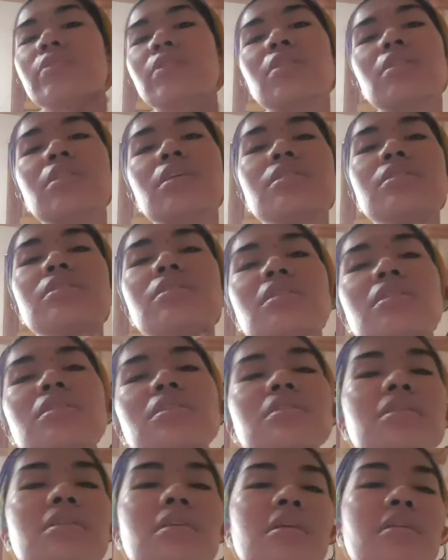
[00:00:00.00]
This
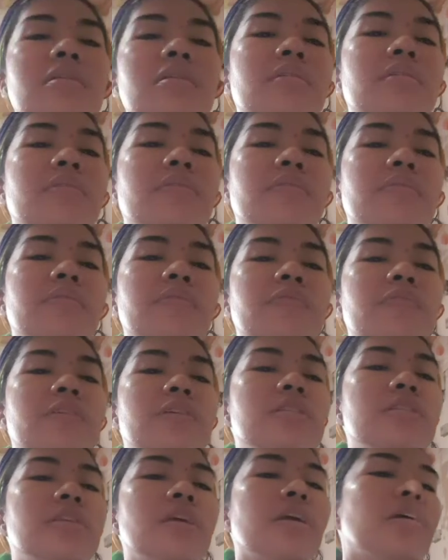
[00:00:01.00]
is the
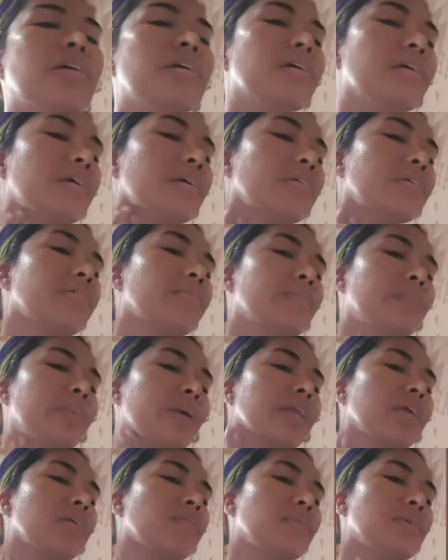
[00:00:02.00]
first area in your
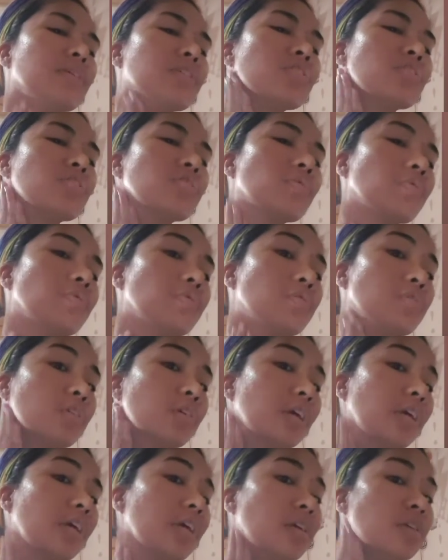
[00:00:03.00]
body which shows
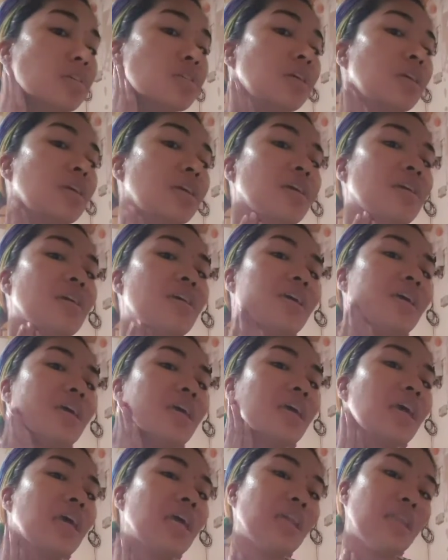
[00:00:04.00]
your aging.
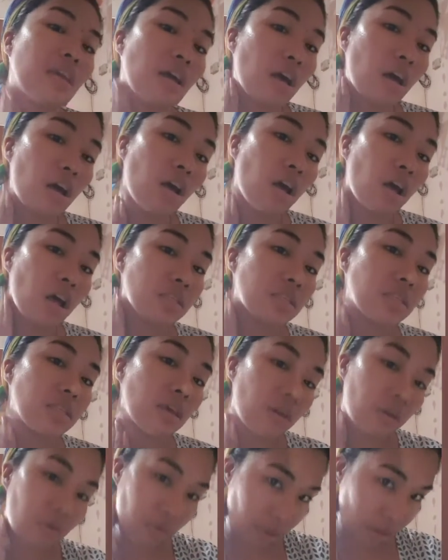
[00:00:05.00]
And
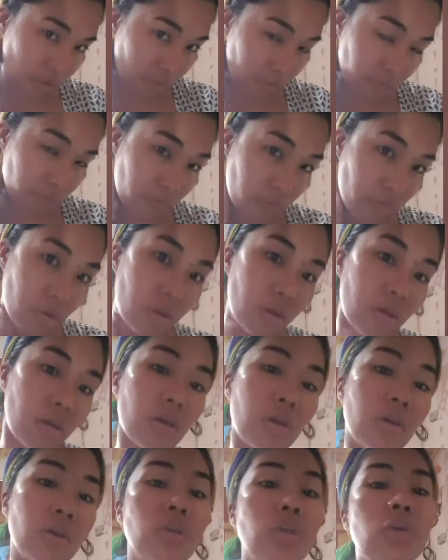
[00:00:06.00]
also, if
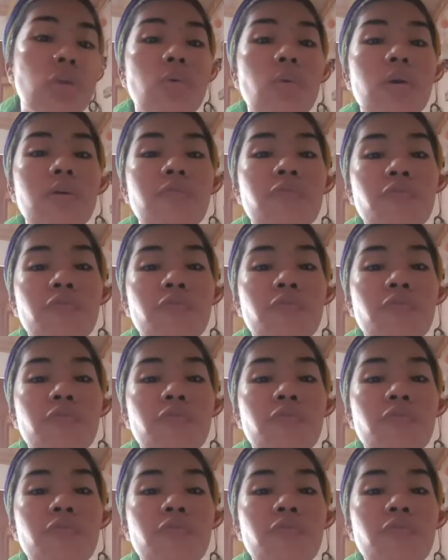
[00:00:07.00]
you are